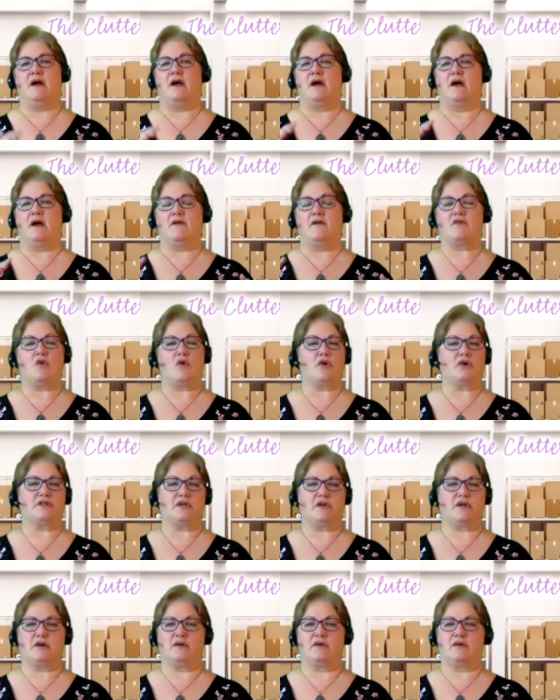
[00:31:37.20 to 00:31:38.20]
of course
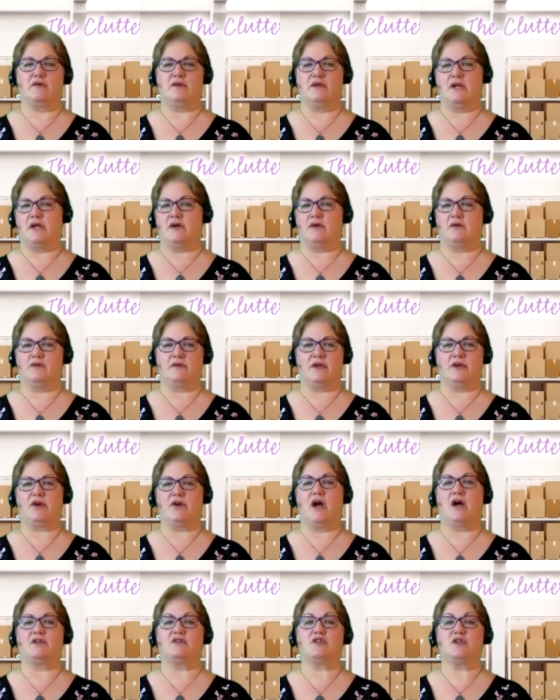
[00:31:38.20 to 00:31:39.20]
they're
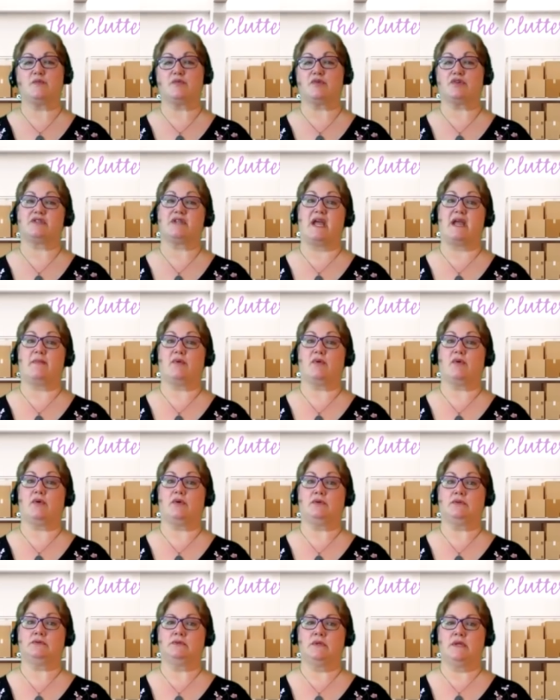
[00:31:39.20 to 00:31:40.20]
not super
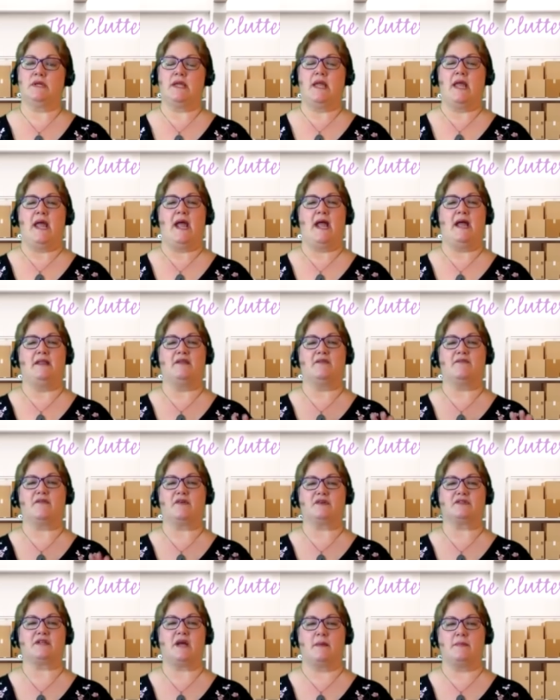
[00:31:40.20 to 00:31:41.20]
stable, and the
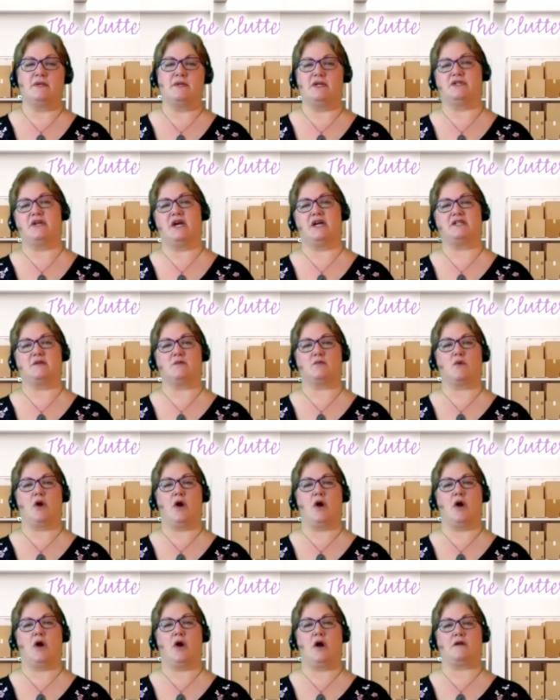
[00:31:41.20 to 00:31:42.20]
first time that you touch them
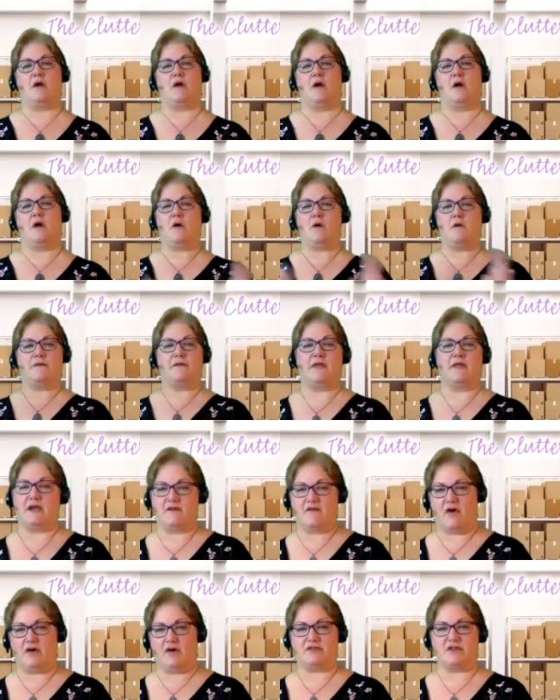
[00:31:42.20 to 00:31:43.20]
wrong, the whole thing
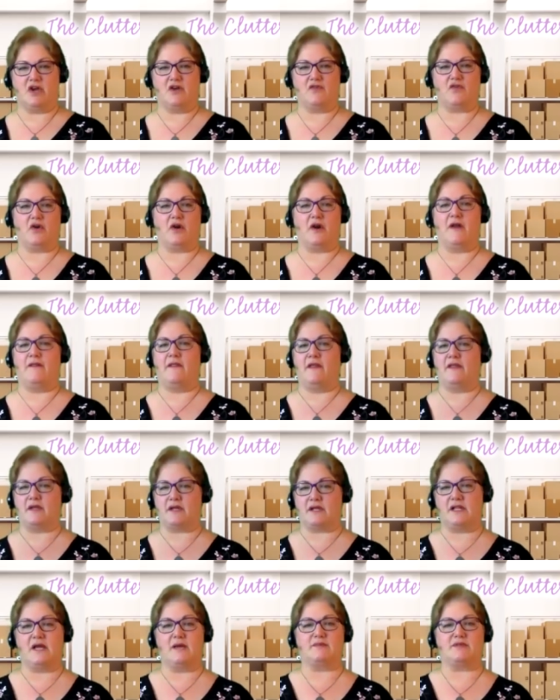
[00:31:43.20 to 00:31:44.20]
falls over, and then the
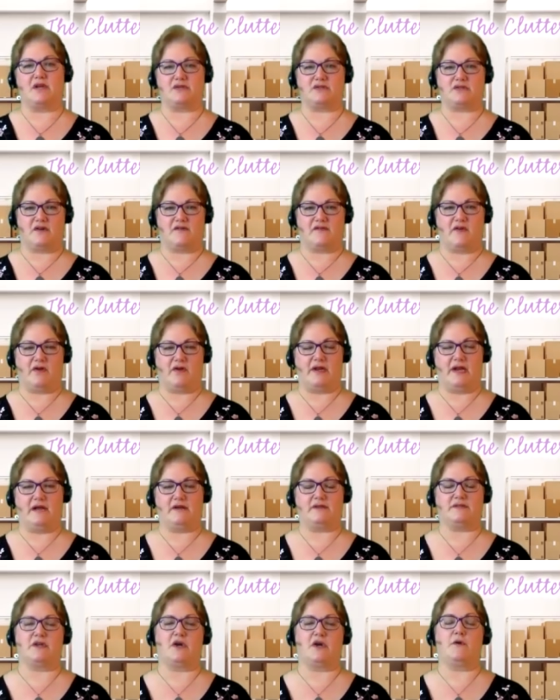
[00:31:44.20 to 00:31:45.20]
clubs all start falling out.
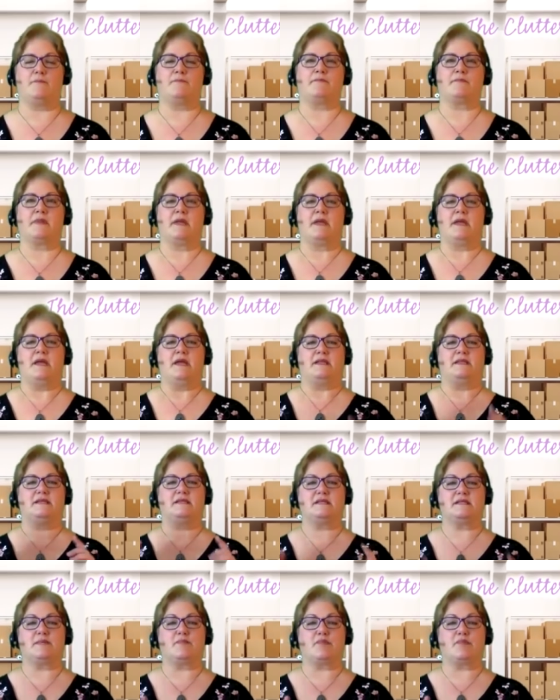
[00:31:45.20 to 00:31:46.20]
So this
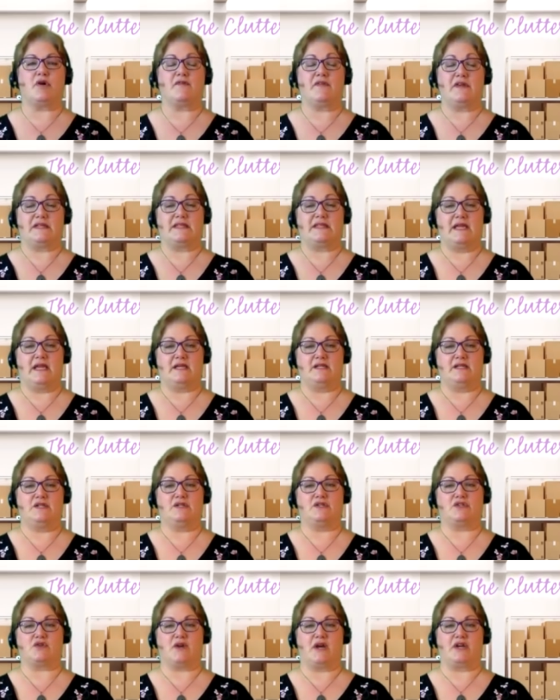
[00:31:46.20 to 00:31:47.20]
is a perfect thing to
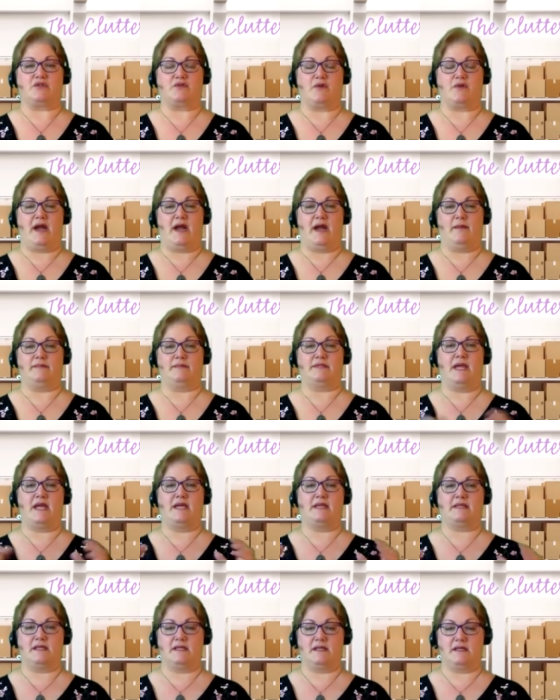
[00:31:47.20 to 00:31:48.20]
stretch wrap.
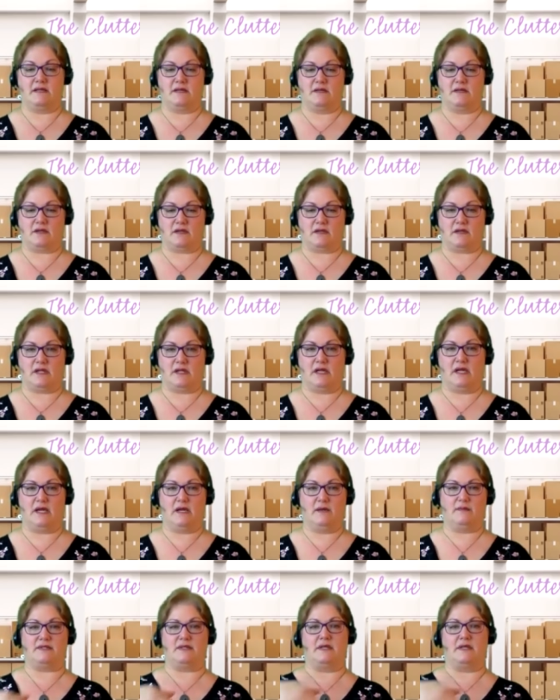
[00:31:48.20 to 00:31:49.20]
Take the
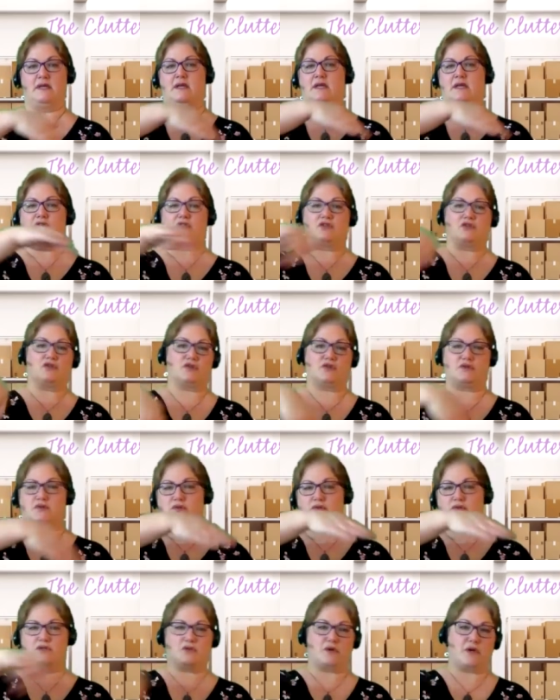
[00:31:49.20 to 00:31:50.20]
clubs,
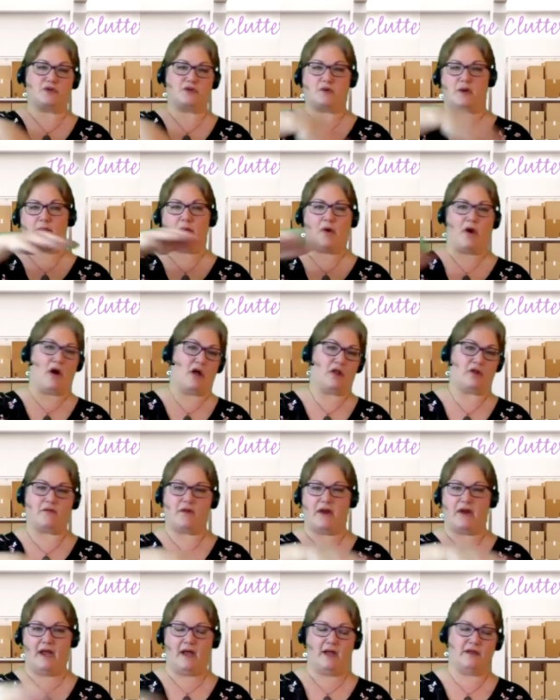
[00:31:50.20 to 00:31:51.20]
stretch wrap all
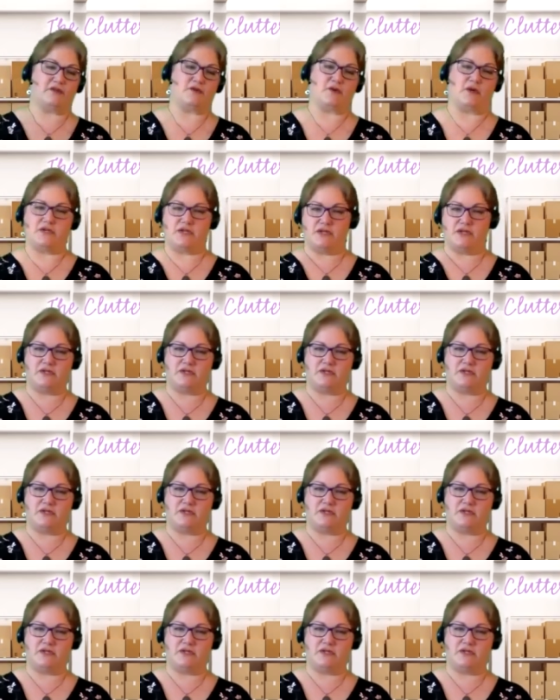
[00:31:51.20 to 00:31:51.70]
around, stretch it